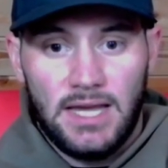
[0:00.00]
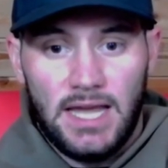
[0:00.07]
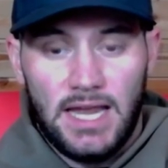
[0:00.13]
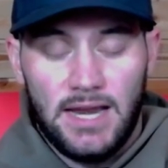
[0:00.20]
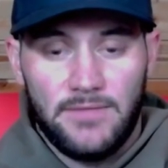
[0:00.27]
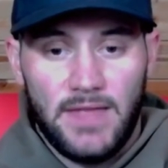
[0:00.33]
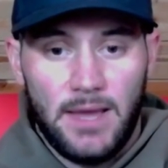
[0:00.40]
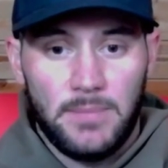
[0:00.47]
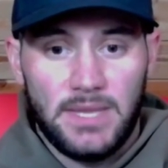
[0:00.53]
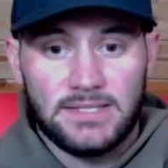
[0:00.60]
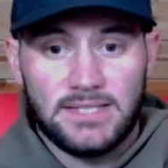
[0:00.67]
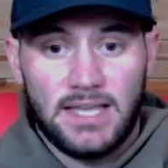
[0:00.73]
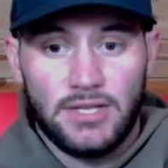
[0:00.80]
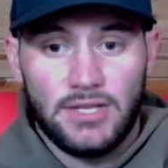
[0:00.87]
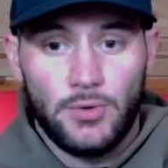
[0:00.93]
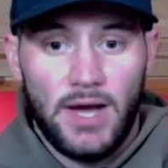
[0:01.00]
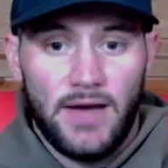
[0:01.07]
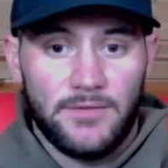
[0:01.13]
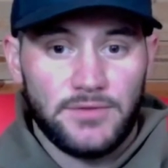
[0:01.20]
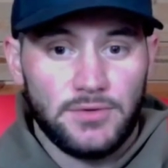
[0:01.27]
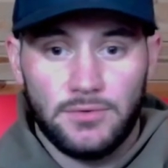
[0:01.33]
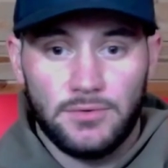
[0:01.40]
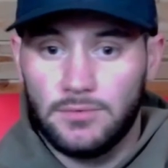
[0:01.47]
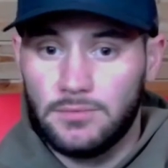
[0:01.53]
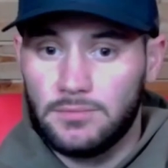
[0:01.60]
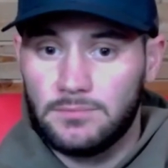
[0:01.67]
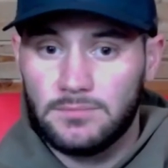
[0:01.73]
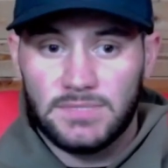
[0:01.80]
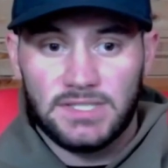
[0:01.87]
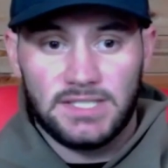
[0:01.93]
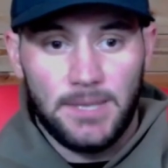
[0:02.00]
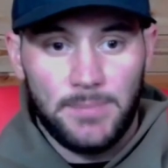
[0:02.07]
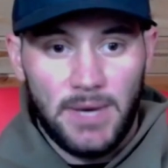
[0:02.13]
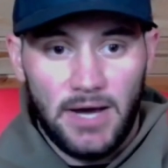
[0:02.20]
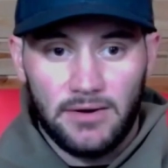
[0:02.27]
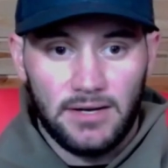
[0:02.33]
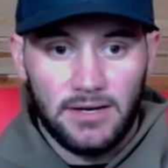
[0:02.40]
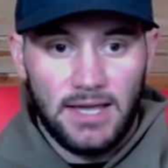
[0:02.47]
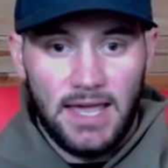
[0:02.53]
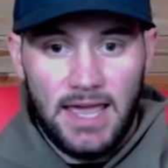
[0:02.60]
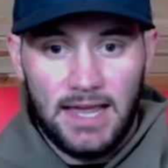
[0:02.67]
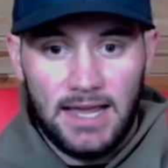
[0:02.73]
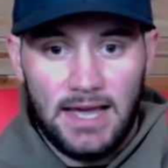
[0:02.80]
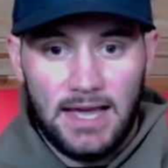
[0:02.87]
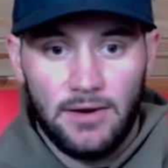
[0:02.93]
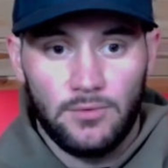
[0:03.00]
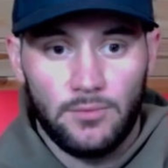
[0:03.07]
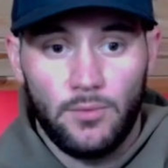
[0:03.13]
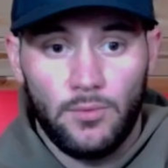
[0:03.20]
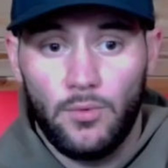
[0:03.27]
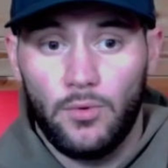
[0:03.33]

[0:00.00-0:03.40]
And if that means that you have to skip out on a hangout